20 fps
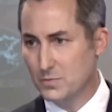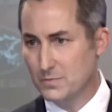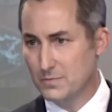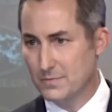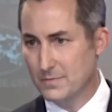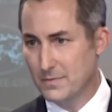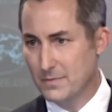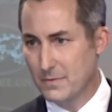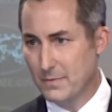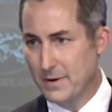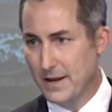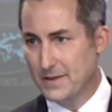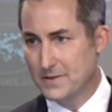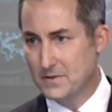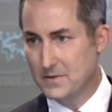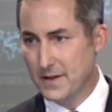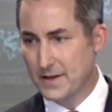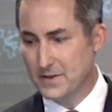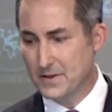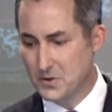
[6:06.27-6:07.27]
let me answer
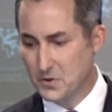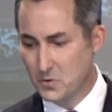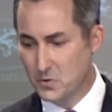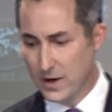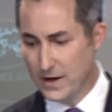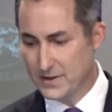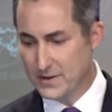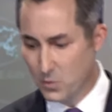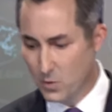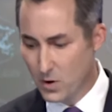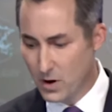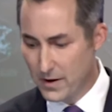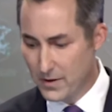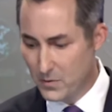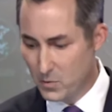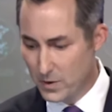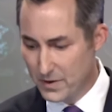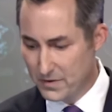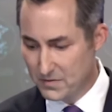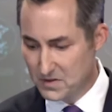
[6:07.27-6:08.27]
that two ways. One,
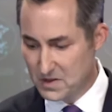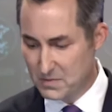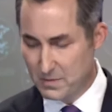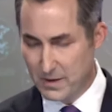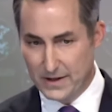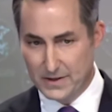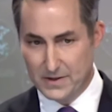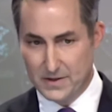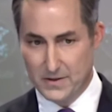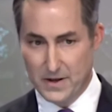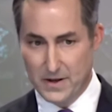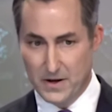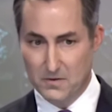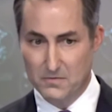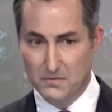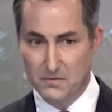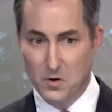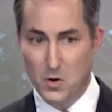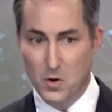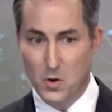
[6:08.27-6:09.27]
with respect to their
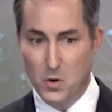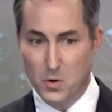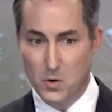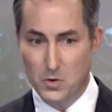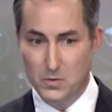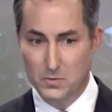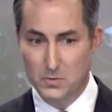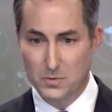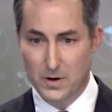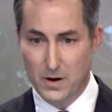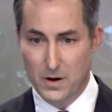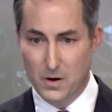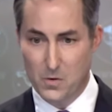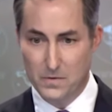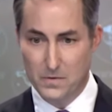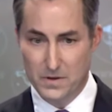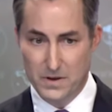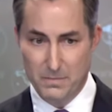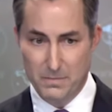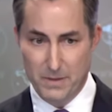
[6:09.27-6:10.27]
role
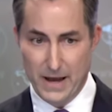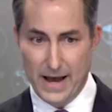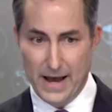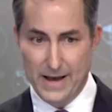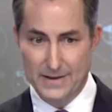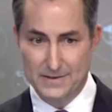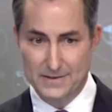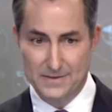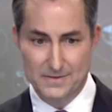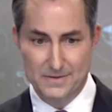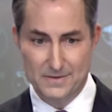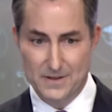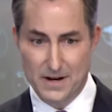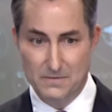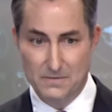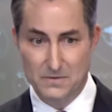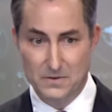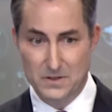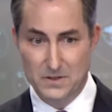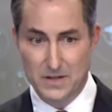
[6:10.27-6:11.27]
over the past
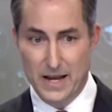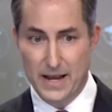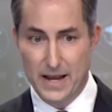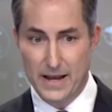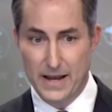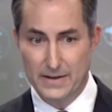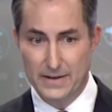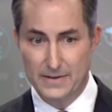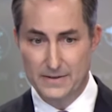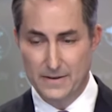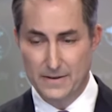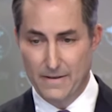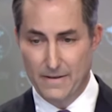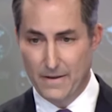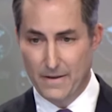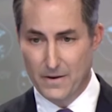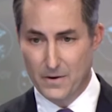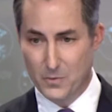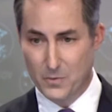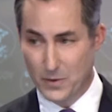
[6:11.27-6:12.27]
several days.
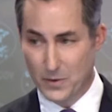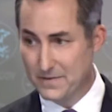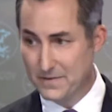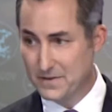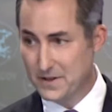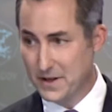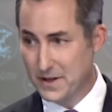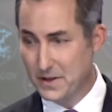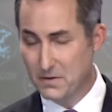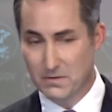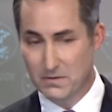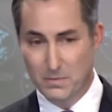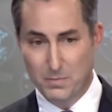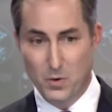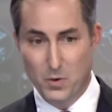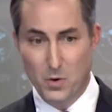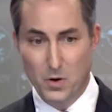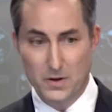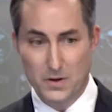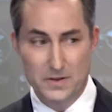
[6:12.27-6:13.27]
We have seen the
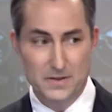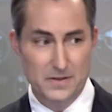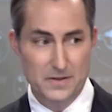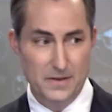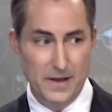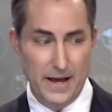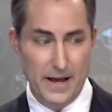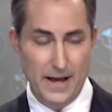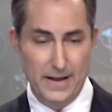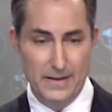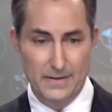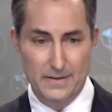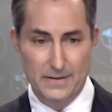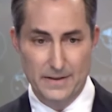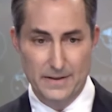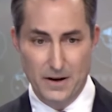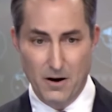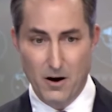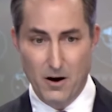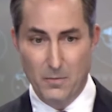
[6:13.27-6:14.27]
reports that
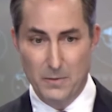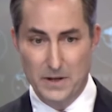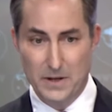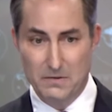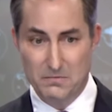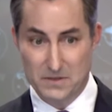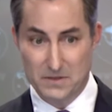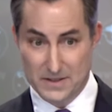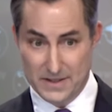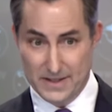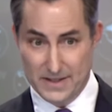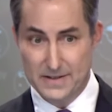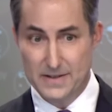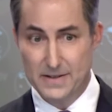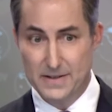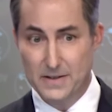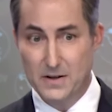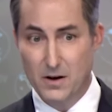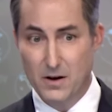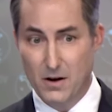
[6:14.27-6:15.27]
the Army
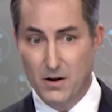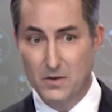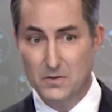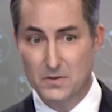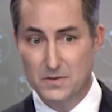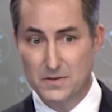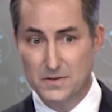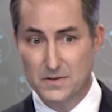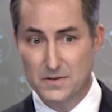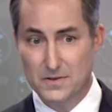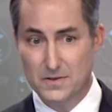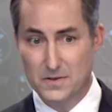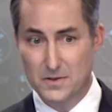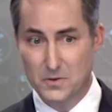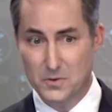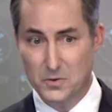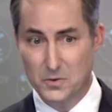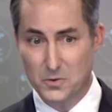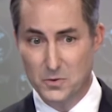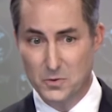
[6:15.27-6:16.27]
resisted calls
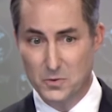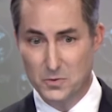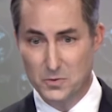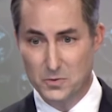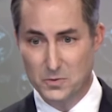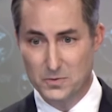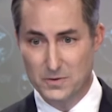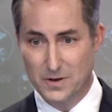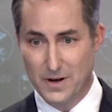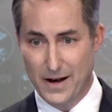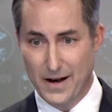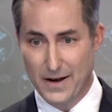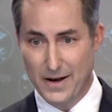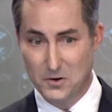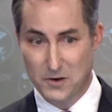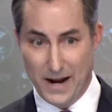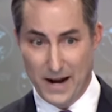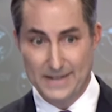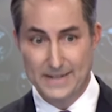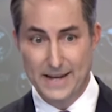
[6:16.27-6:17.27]
to uh,
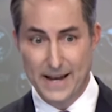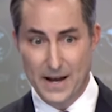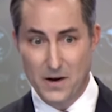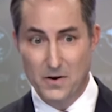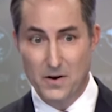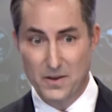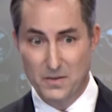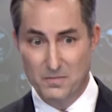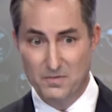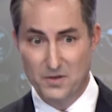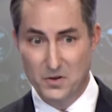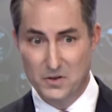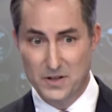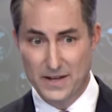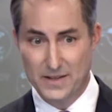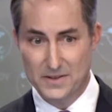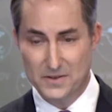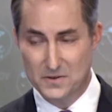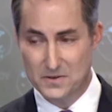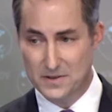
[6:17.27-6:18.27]
crack down on the
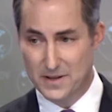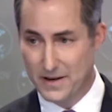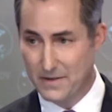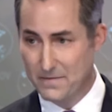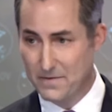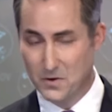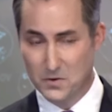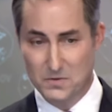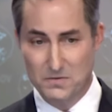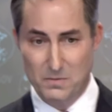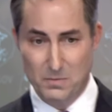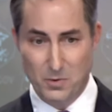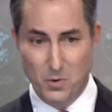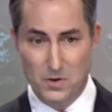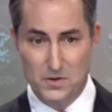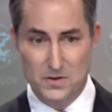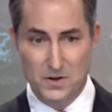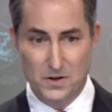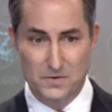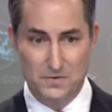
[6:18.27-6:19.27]
protesters, and if those reports
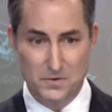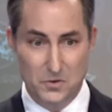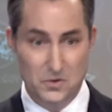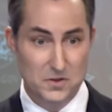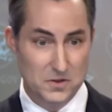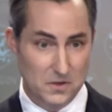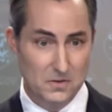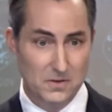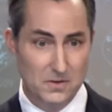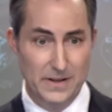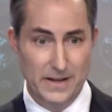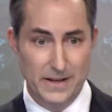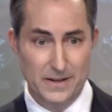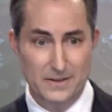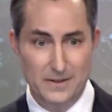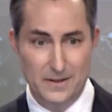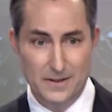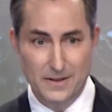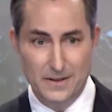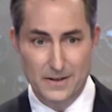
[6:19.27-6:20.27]
are true, certainly
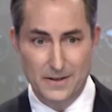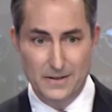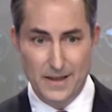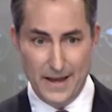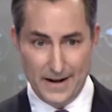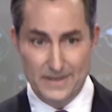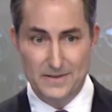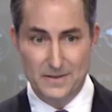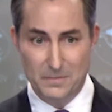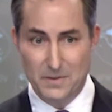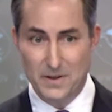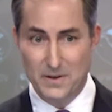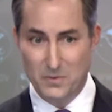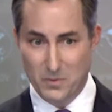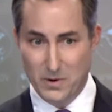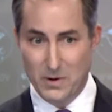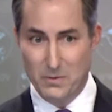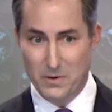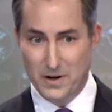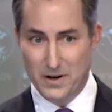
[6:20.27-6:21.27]
that is something that we
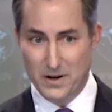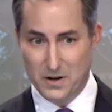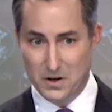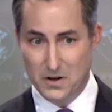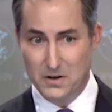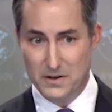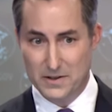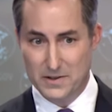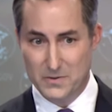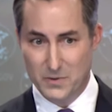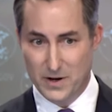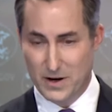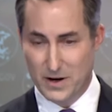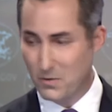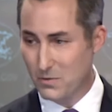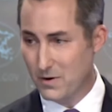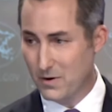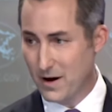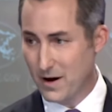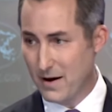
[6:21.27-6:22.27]
would encourage. We don't.
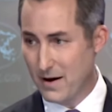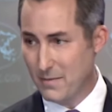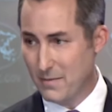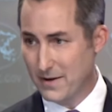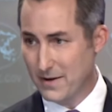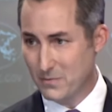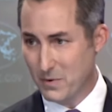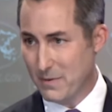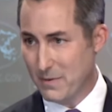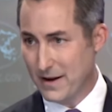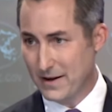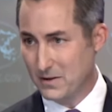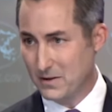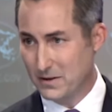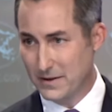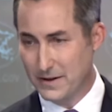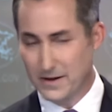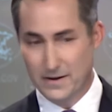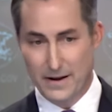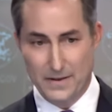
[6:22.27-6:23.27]
Um, we made
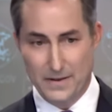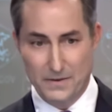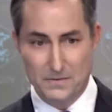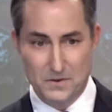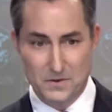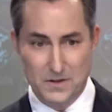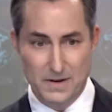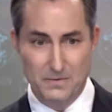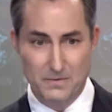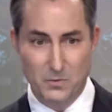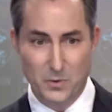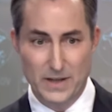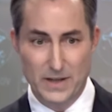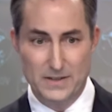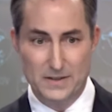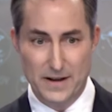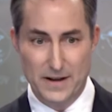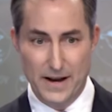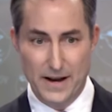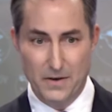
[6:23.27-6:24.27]
clear, I think, for several weeks
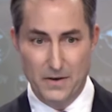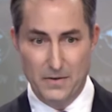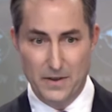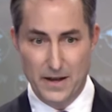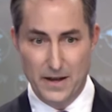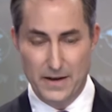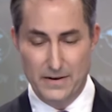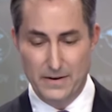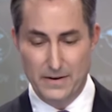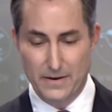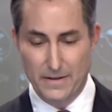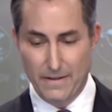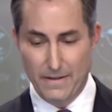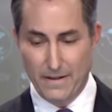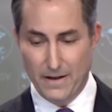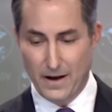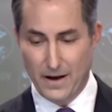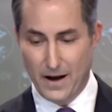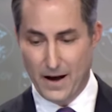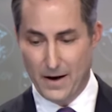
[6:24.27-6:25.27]
now that
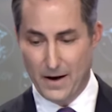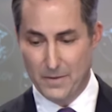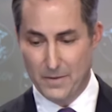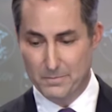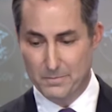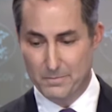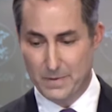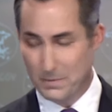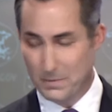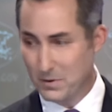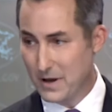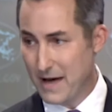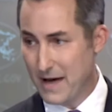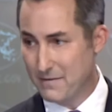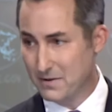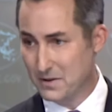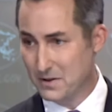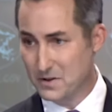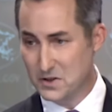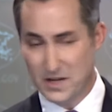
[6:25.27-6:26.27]
um, people have a
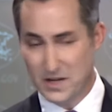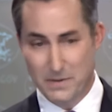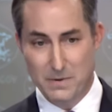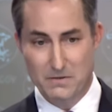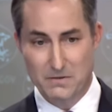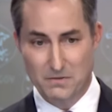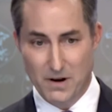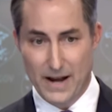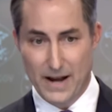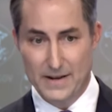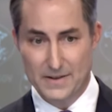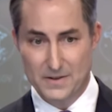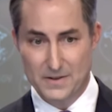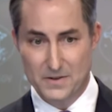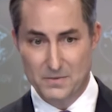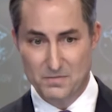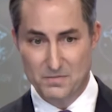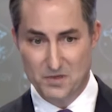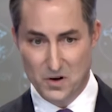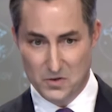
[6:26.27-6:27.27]
legitimate right to
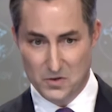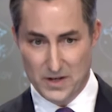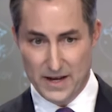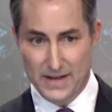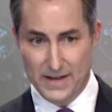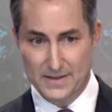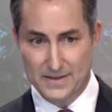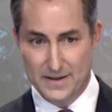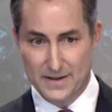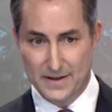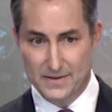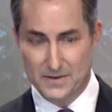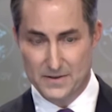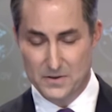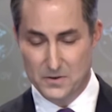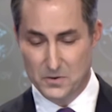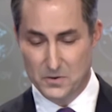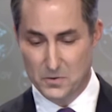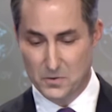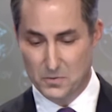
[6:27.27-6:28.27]
protest and
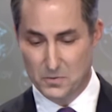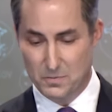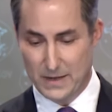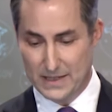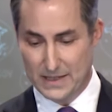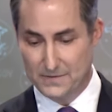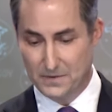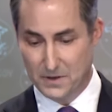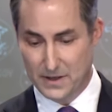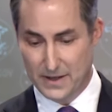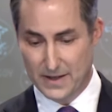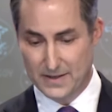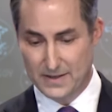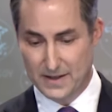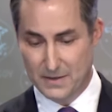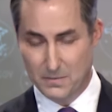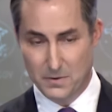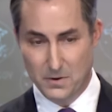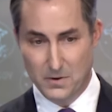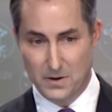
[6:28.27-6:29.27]
to peacefully
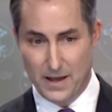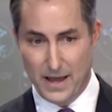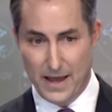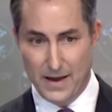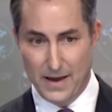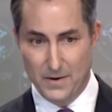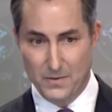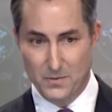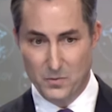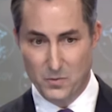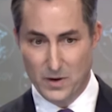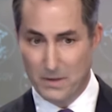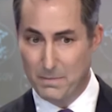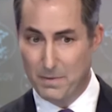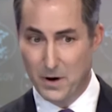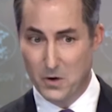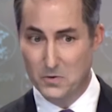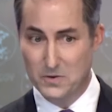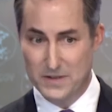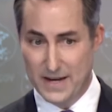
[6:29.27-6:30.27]
assemble, and we
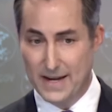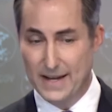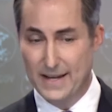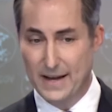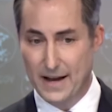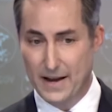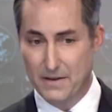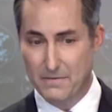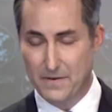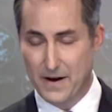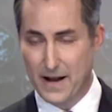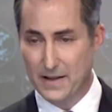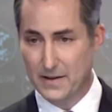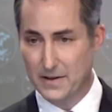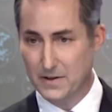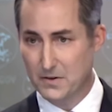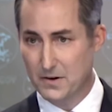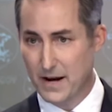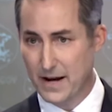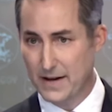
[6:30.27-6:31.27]
opposed any kind of violent
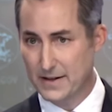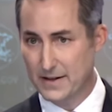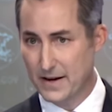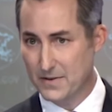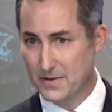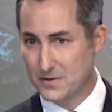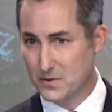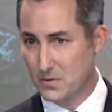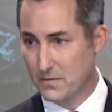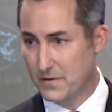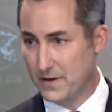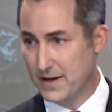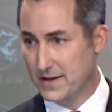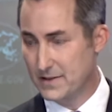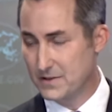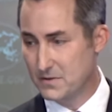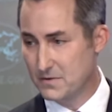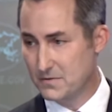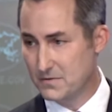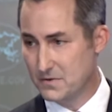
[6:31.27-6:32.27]
crackdown. So, if it is
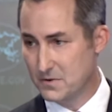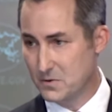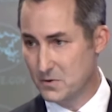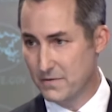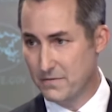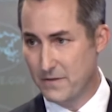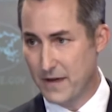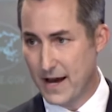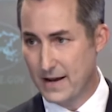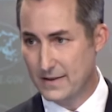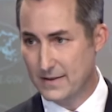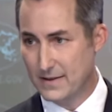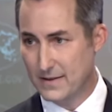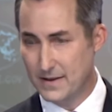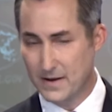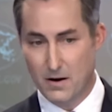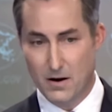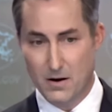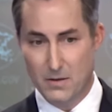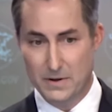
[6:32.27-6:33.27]
true, in fact, that the
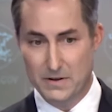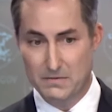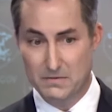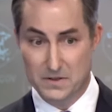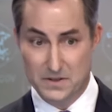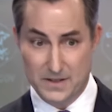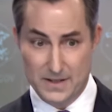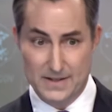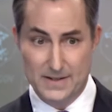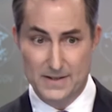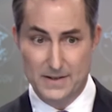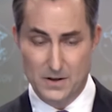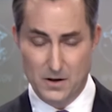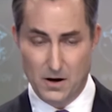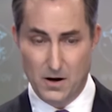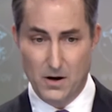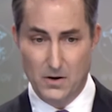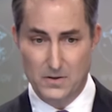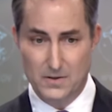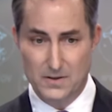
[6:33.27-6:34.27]
Army resisted
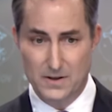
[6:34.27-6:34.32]
calls